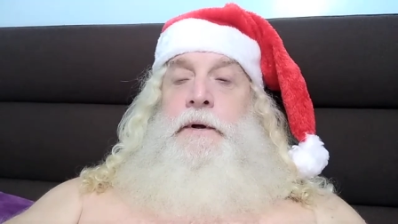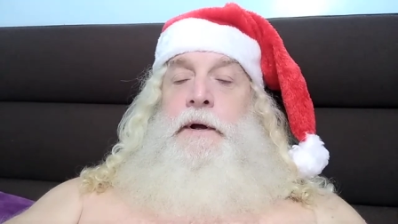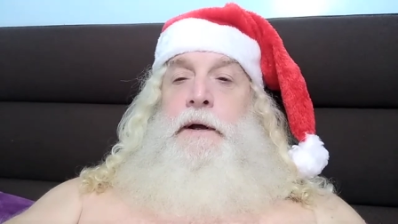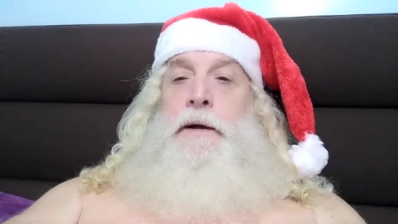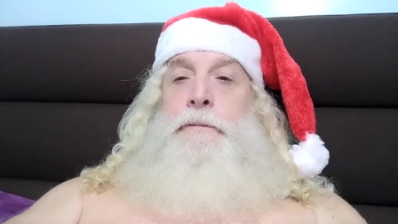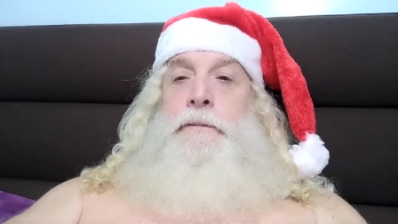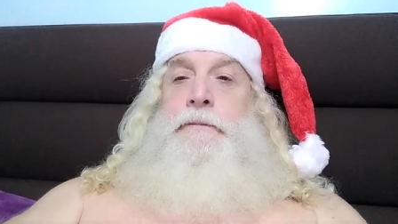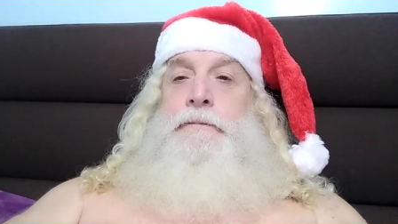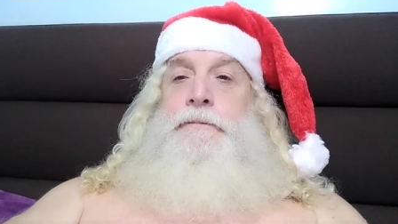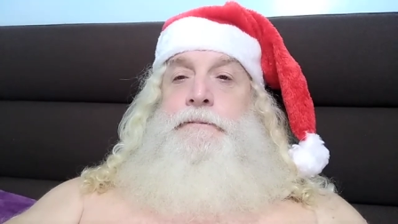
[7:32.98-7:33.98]
Um,
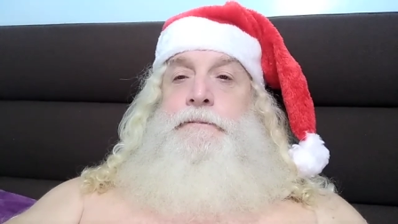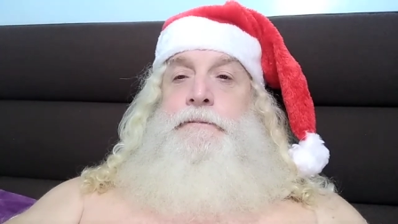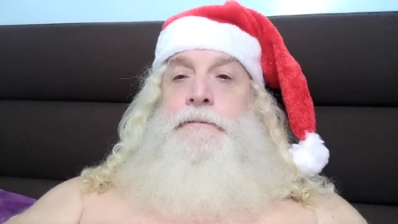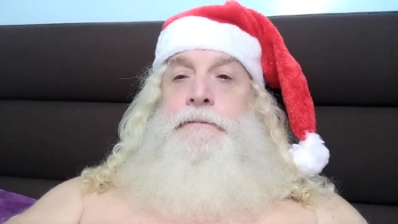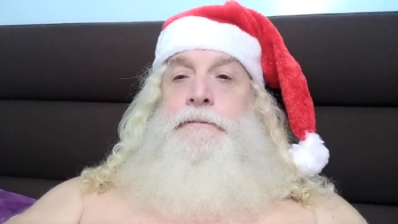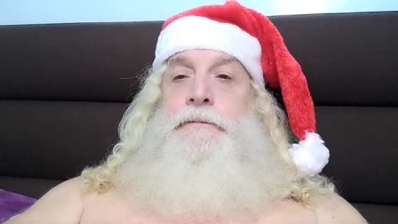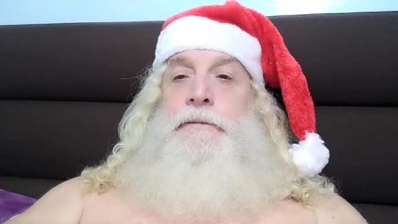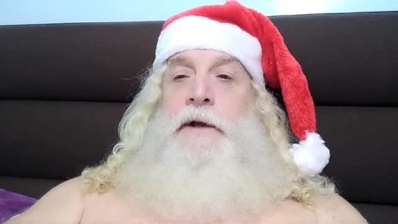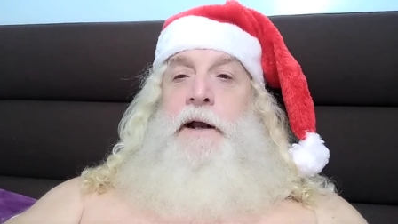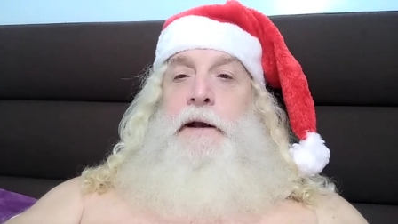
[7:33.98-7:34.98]

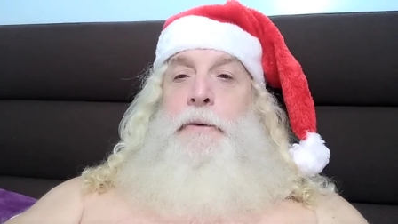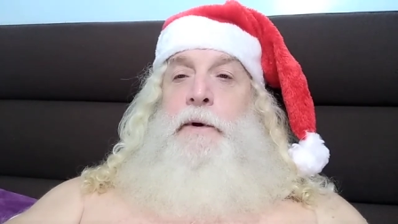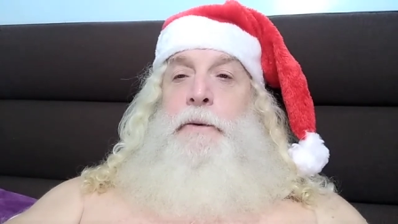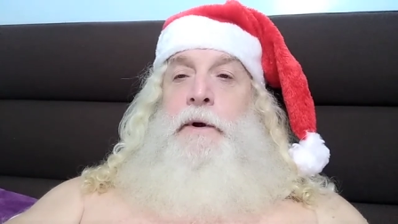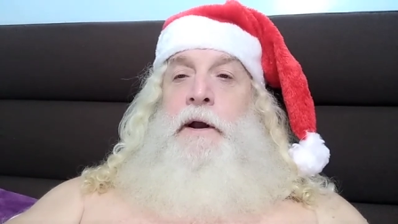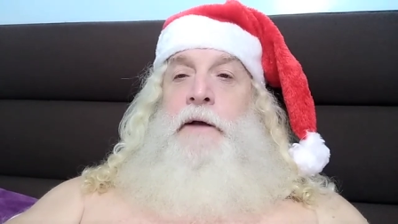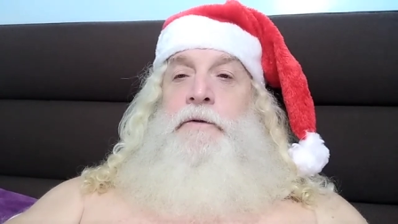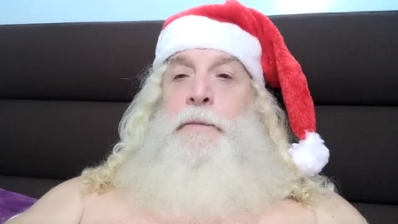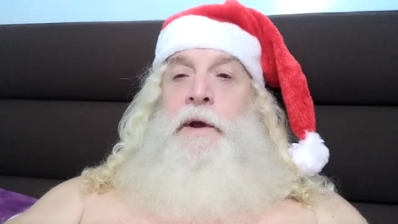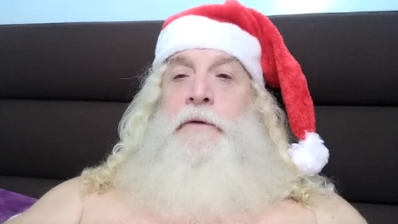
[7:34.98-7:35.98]
but anyway, we're gonna have
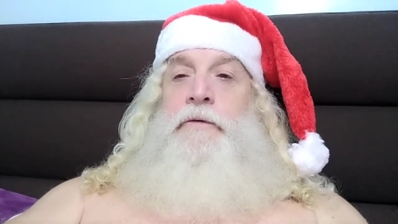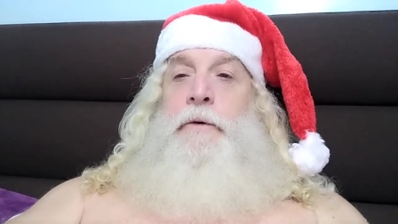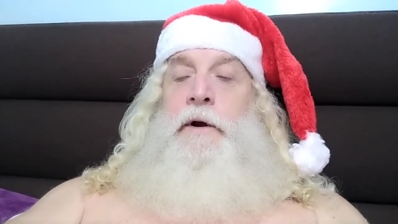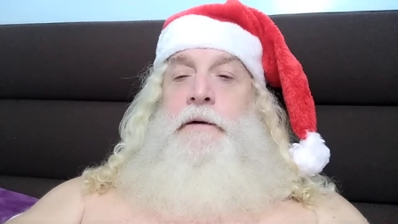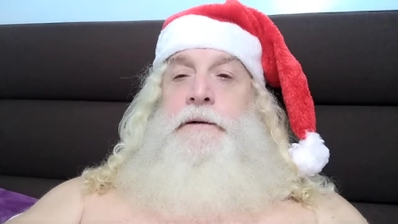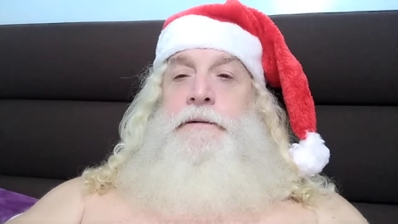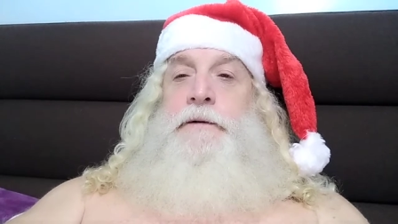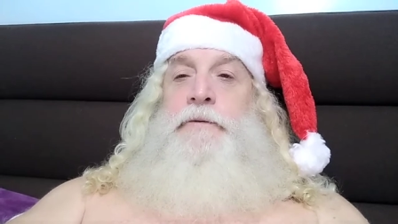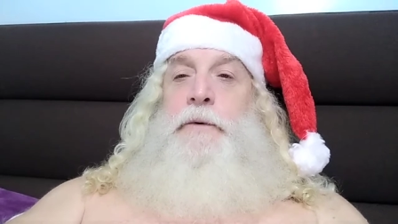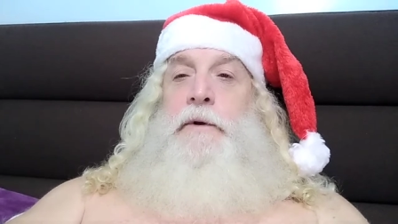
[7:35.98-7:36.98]
to pay for it
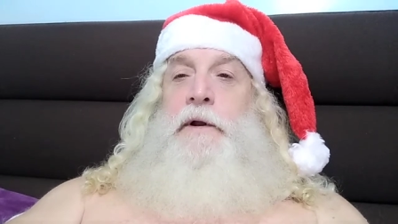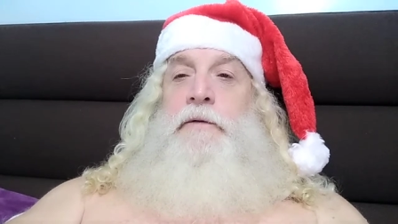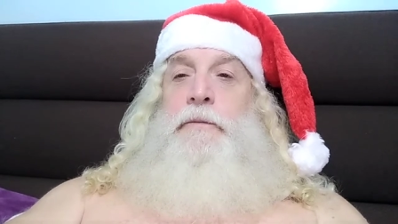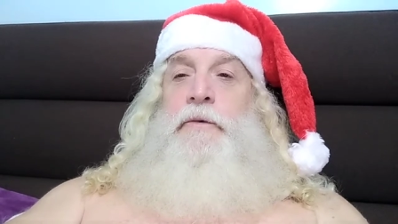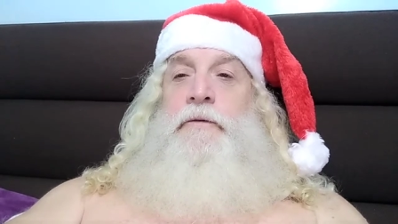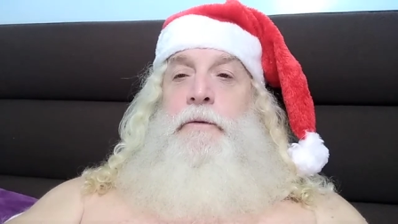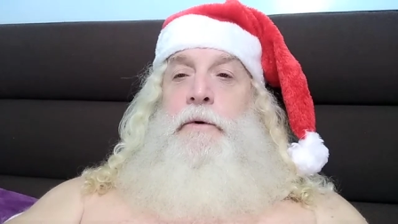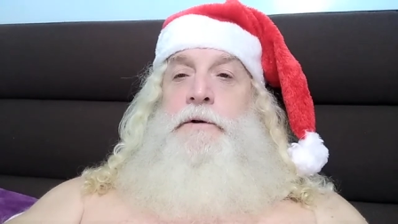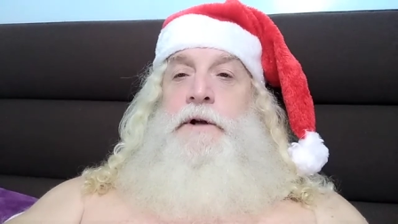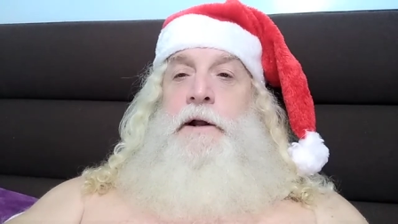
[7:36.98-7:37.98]
if we're leaving
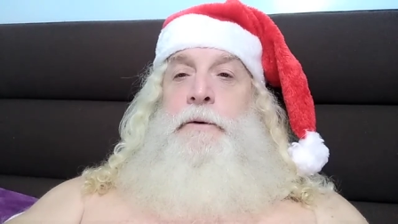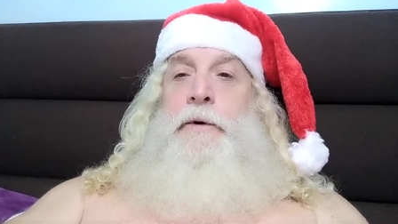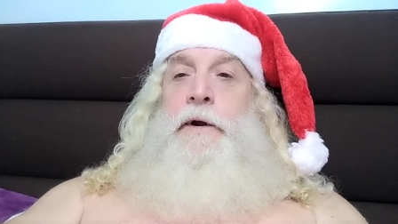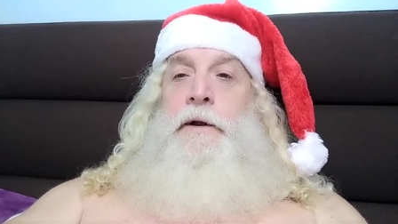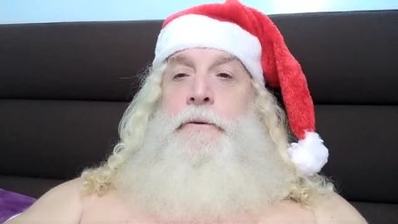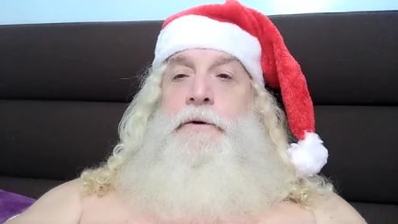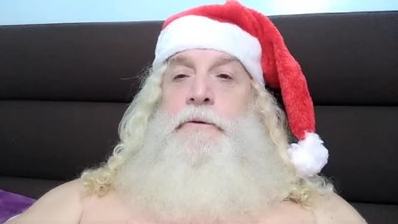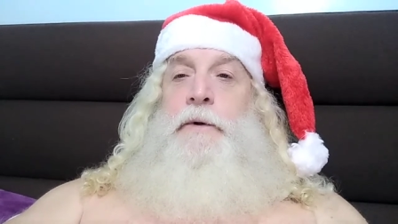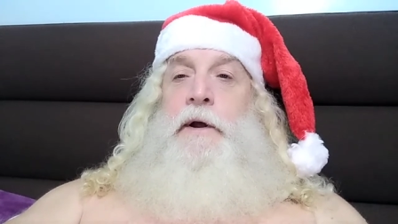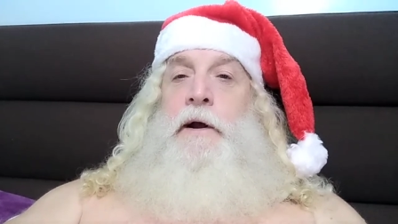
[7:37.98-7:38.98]
before January,
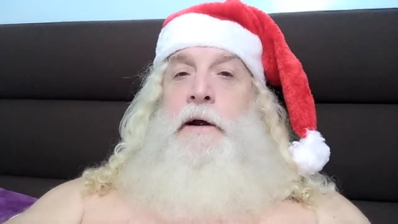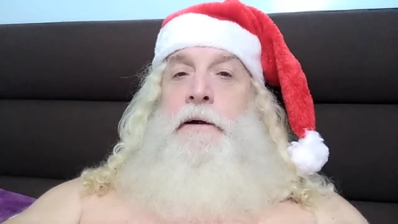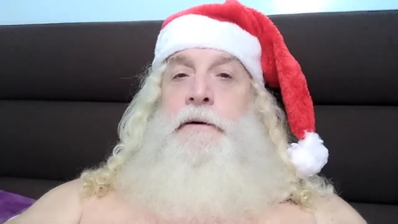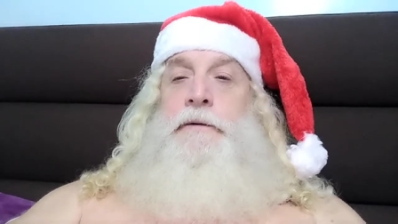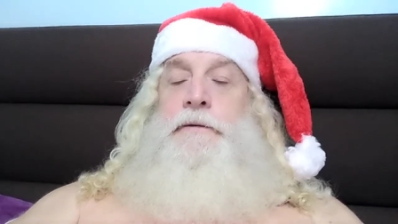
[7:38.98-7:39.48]
which we are.